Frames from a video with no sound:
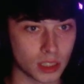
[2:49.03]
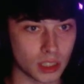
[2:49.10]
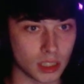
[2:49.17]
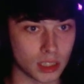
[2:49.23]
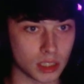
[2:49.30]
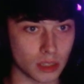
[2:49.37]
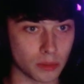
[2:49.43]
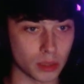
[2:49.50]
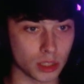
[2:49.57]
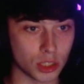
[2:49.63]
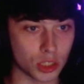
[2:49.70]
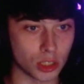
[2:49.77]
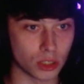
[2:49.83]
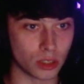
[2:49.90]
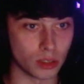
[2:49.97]
Because I'm pretty
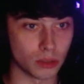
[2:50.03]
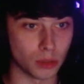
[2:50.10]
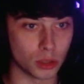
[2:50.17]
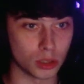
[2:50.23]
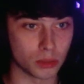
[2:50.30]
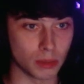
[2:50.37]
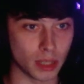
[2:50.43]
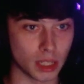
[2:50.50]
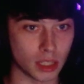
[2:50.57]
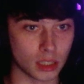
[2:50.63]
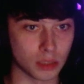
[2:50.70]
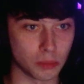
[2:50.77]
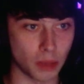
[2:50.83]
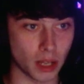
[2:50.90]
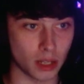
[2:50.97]
sure most manga
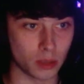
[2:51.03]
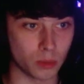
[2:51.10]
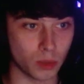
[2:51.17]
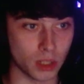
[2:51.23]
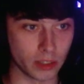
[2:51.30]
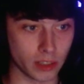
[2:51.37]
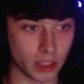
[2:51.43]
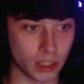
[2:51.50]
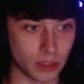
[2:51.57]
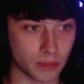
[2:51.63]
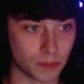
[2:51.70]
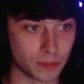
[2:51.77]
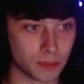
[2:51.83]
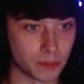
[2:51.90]
is black and white, right?